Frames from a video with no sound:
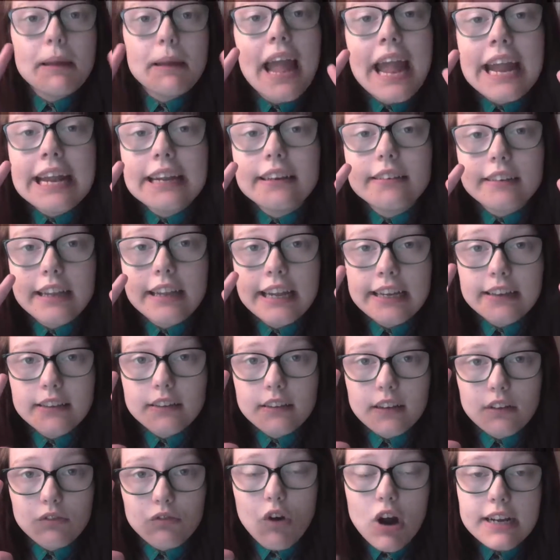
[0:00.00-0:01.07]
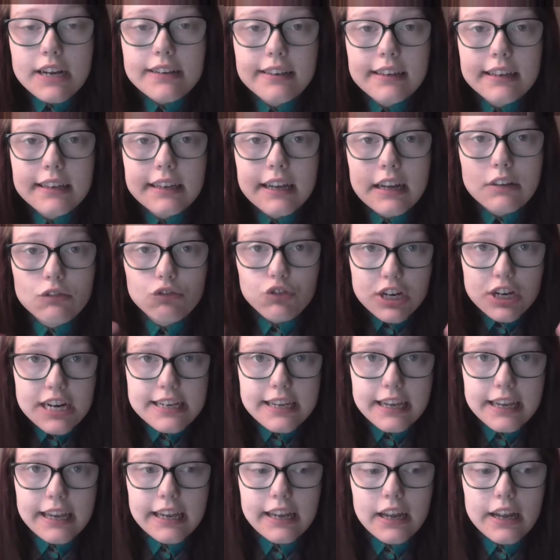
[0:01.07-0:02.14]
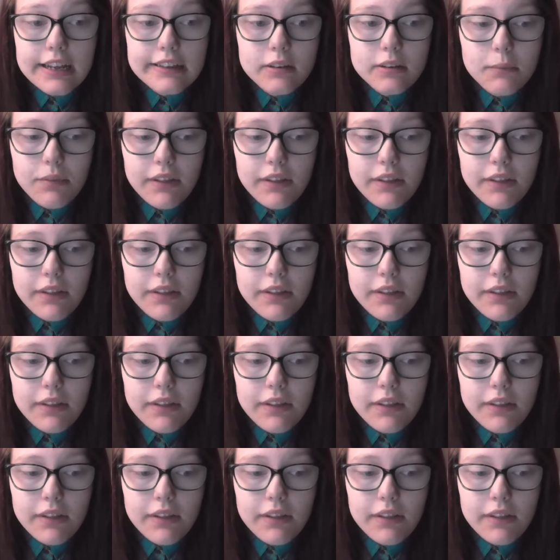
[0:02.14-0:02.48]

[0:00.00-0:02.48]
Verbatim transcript: Number eight is writing and reading is